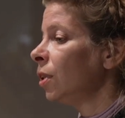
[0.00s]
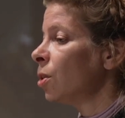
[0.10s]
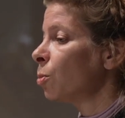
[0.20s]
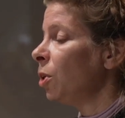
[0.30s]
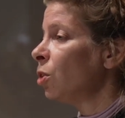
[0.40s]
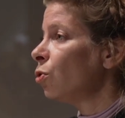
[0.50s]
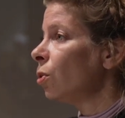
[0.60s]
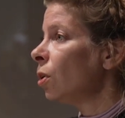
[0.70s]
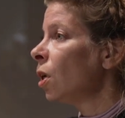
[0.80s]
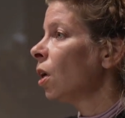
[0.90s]
this
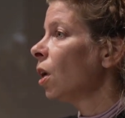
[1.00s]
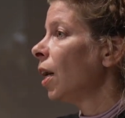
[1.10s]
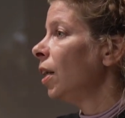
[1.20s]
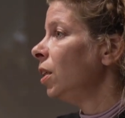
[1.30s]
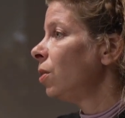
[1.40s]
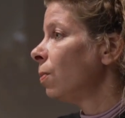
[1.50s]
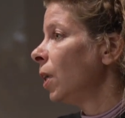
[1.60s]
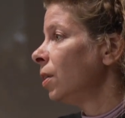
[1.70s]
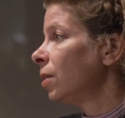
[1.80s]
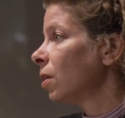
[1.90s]
picture, and it
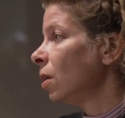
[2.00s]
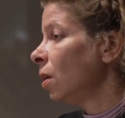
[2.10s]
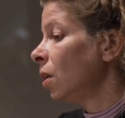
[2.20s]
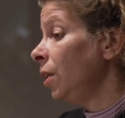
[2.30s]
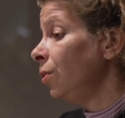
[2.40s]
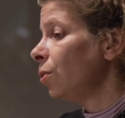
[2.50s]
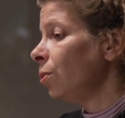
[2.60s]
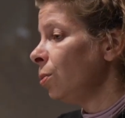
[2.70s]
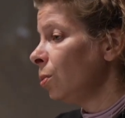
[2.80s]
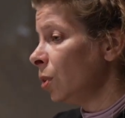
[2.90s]
went
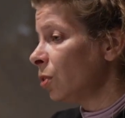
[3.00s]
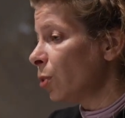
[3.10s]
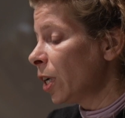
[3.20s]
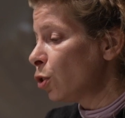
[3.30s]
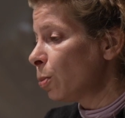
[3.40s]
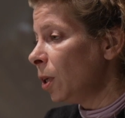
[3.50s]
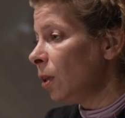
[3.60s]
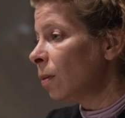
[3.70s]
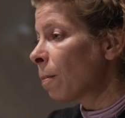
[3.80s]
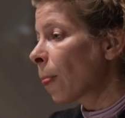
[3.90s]
into the trash
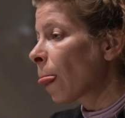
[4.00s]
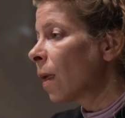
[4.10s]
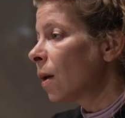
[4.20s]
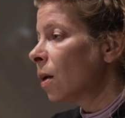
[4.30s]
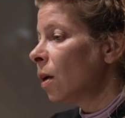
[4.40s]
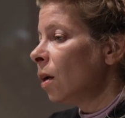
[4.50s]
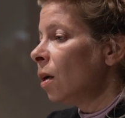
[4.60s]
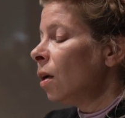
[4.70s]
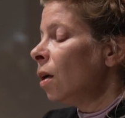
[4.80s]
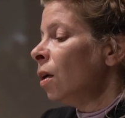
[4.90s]
bin.
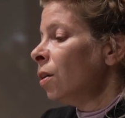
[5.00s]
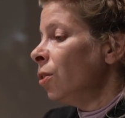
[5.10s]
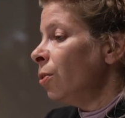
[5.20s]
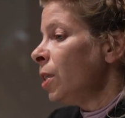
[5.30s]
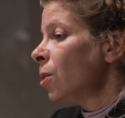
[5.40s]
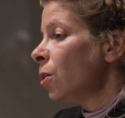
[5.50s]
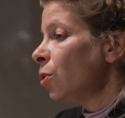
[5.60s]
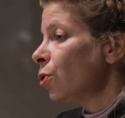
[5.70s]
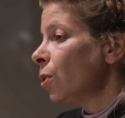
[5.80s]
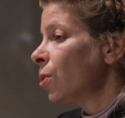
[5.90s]
The
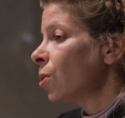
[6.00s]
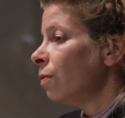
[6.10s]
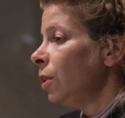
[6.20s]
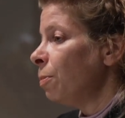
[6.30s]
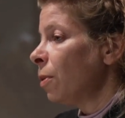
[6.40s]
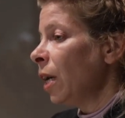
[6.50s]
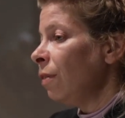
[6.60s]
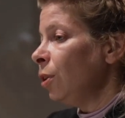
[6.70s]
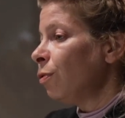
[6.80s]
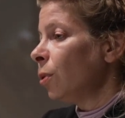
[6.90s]
researchers of the
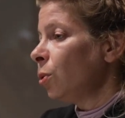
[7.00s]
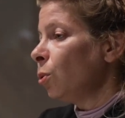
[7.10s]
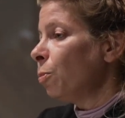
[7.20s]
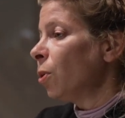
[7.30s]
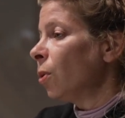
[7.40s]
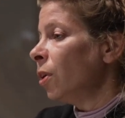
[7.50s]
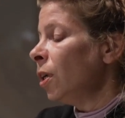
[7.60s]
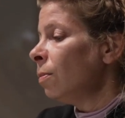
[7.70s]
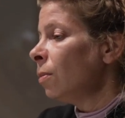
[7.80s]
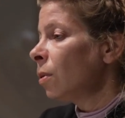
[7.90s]
private photo
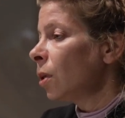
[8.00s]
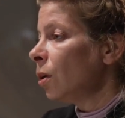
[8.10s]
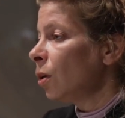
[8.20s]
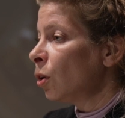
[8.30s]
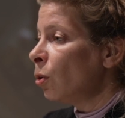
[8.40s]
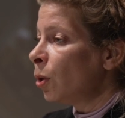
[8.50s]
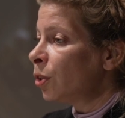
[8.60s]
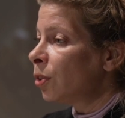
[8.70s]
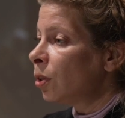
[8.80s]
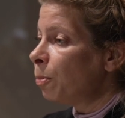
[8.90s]
program
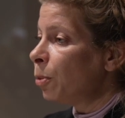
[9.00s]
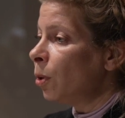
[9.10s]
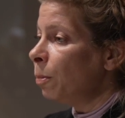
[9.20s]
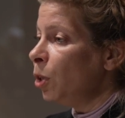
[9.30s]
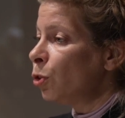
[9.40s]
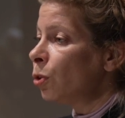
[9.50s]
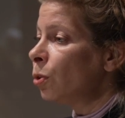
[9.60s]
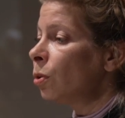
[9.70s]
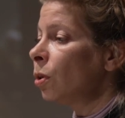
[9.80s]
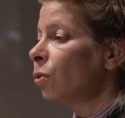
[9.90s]
got a
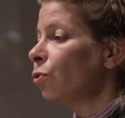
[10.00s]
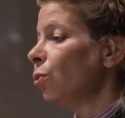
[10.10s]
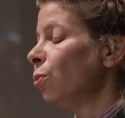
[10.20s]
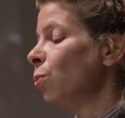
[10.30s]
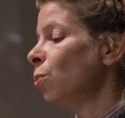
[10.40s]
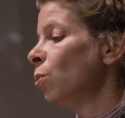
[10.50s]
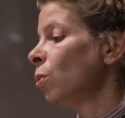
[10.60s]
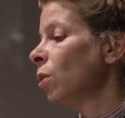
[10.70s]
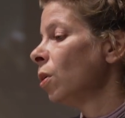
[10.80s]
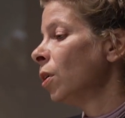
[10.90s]
permission to
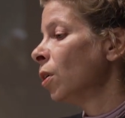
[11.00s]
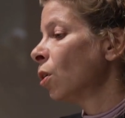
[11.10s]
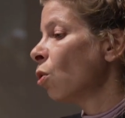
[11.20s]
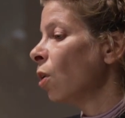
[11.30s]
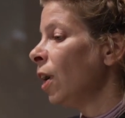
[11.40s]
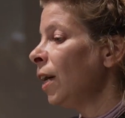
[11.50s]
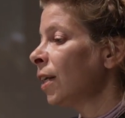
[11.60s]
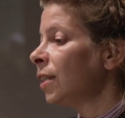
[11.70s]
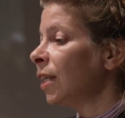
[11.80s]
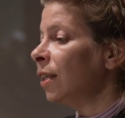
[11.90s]

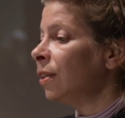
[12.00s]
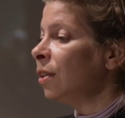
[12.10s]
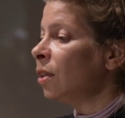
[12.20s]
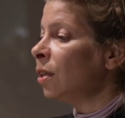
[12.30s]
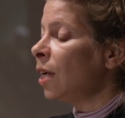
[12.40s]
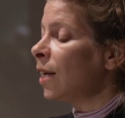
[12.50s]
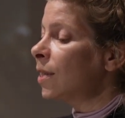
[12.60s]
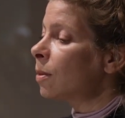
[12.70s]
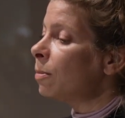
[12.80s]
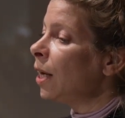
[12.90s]
collect and
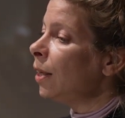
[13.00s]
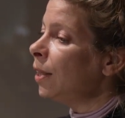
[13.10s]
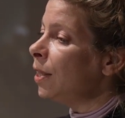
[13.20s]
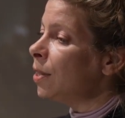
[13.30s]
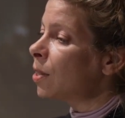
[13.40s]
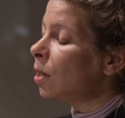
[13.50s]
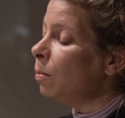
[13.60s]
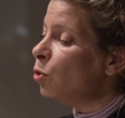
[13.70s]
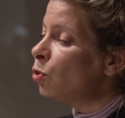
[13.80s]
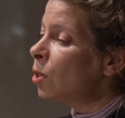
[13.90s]
examine these
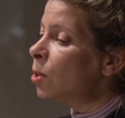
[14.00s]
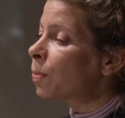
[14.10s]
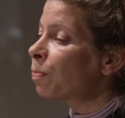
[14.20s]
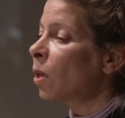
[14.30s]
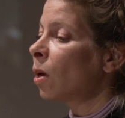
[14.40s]
images.